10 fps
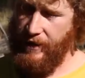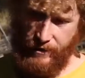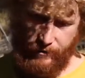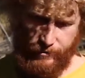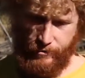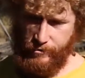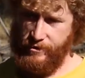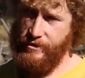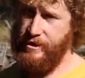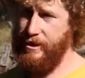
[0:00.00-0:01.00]
And there's
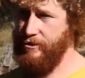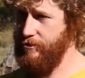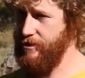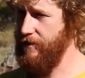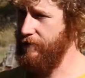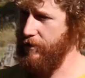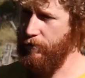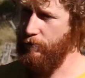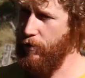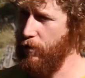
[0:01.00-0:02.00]
usually 6 or 7
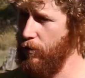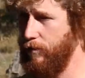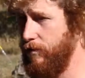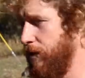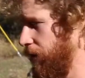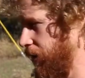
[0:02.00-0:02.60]
in a row,